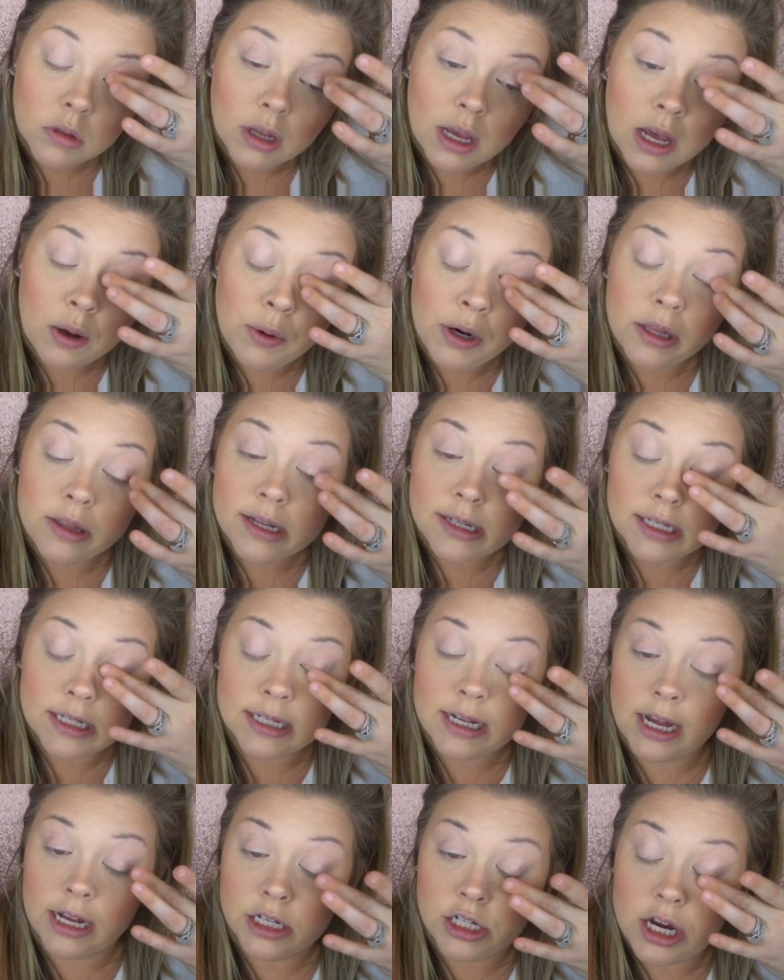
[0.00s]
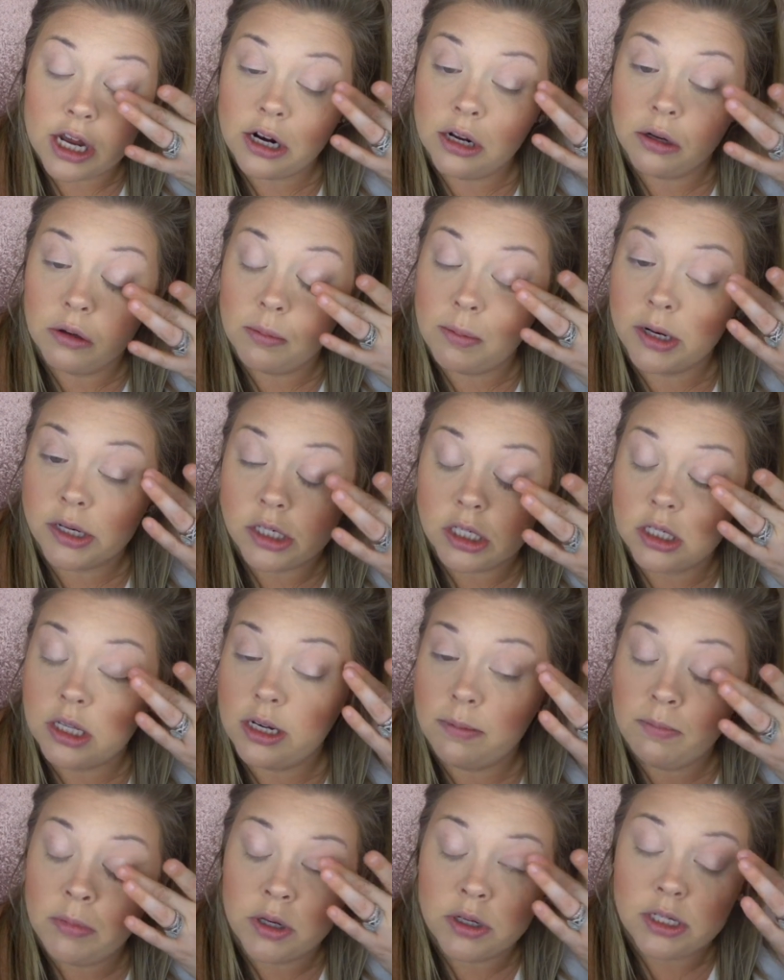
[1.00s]
I wear this as eyeshadow
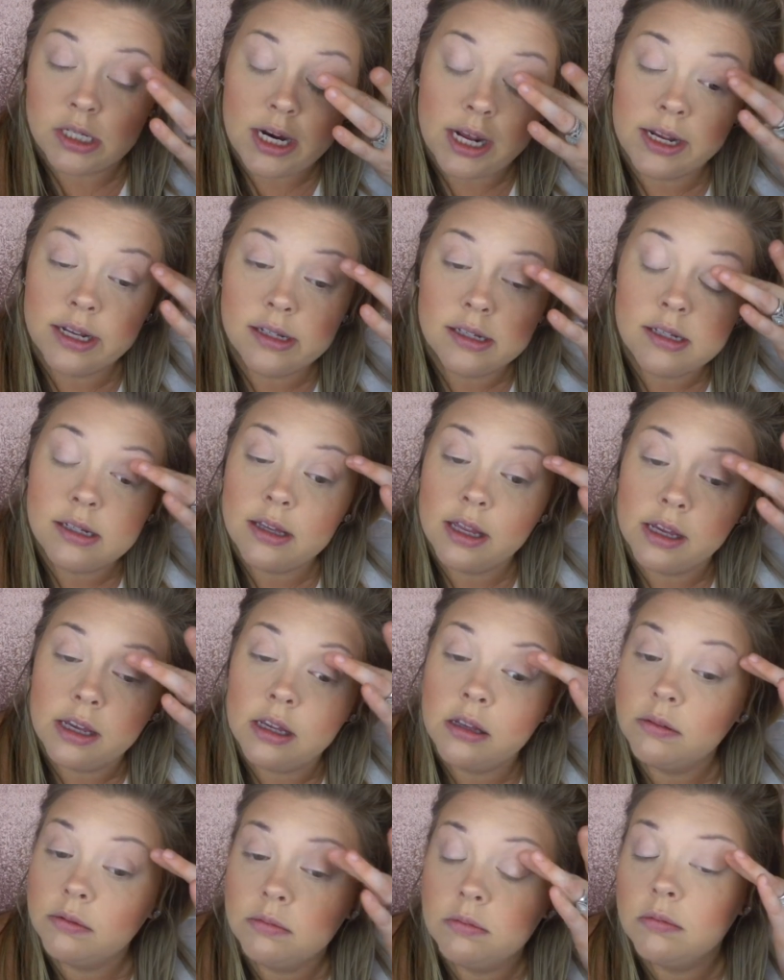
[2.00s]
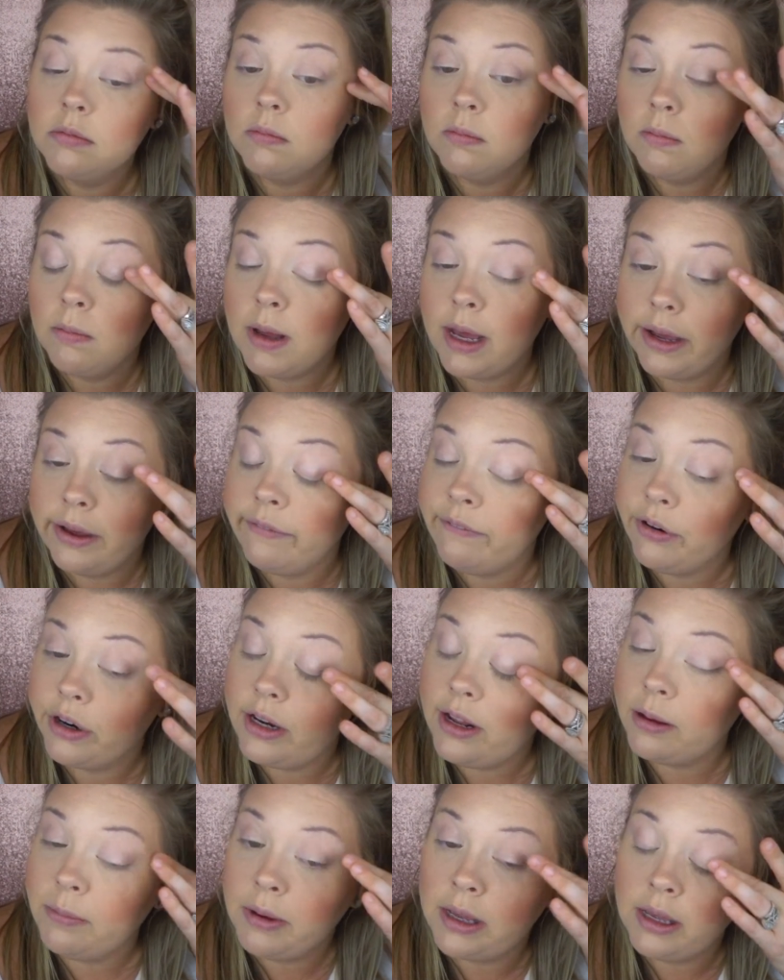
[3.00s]
most days, like my
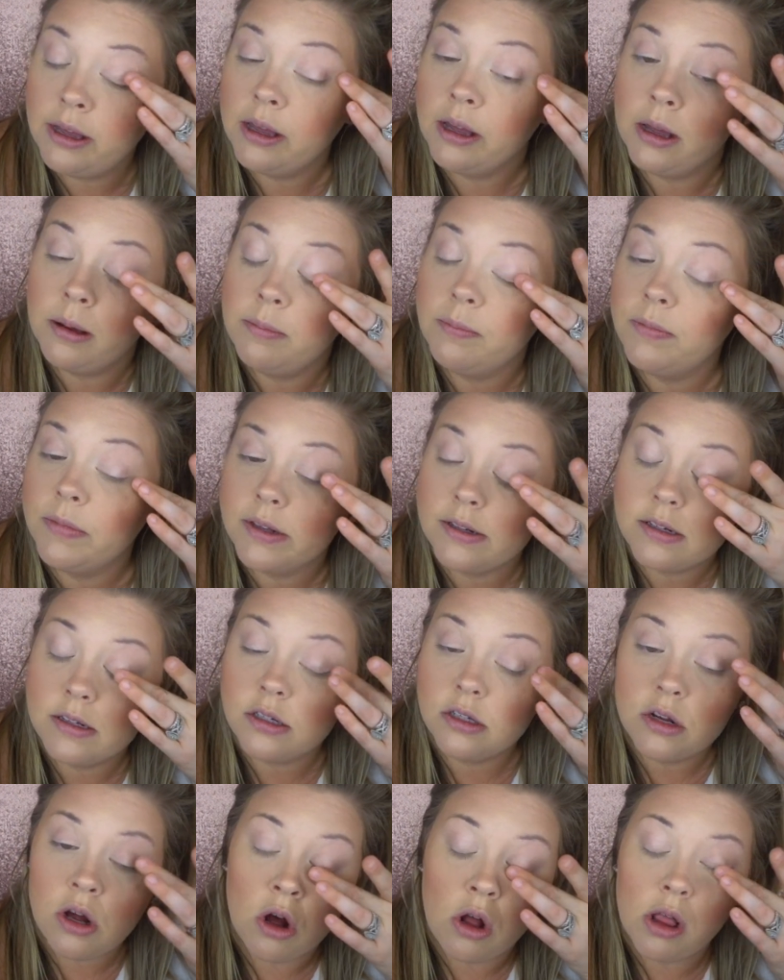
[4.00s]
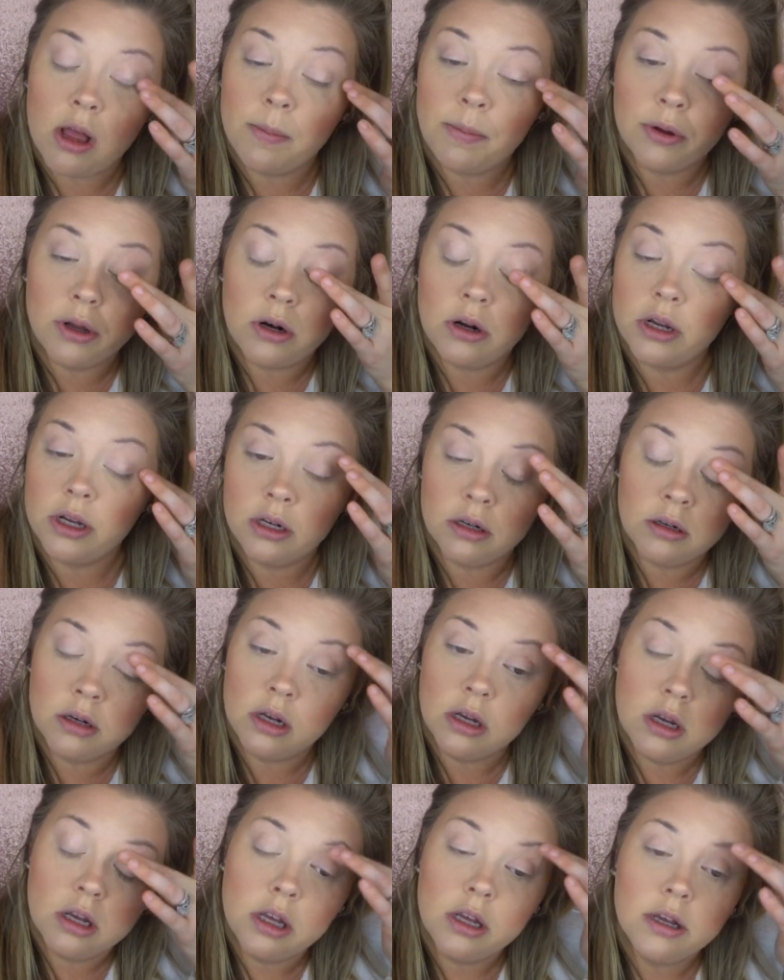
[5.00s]
everyday makeup. This is all I put
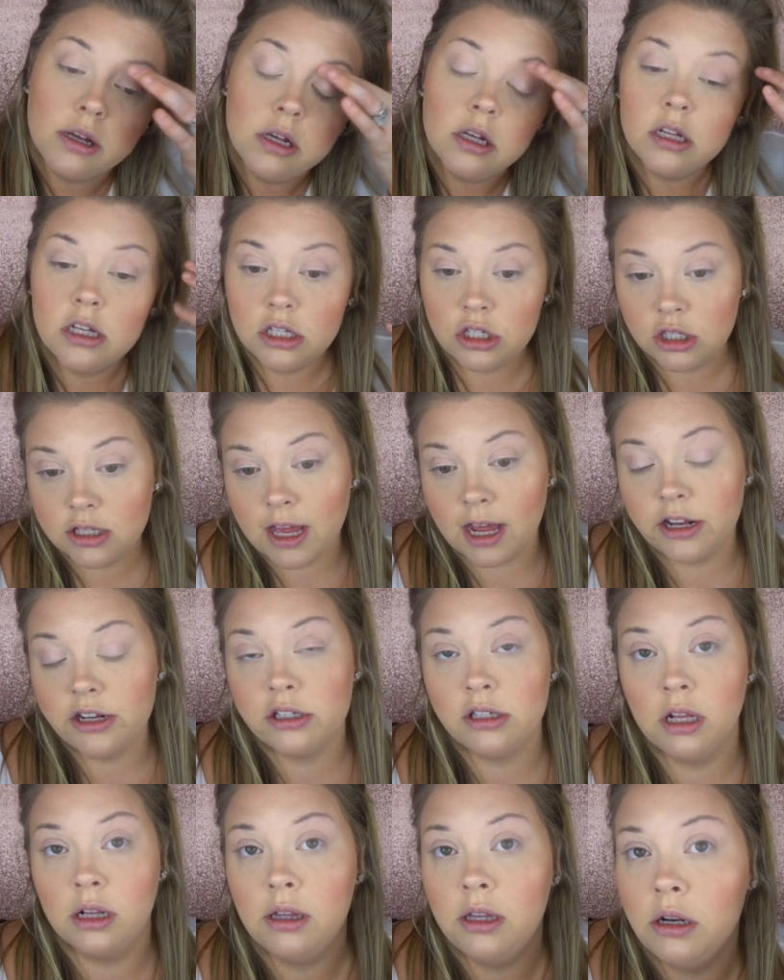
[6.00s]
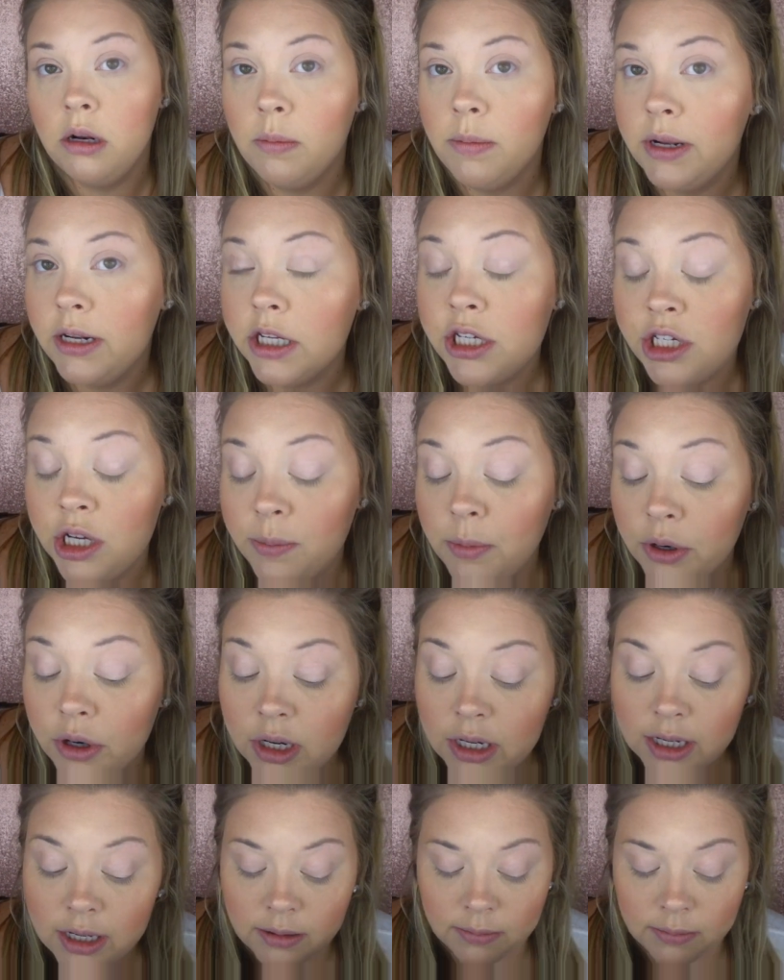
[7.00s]
on. It's just got just a little bit of shimmer in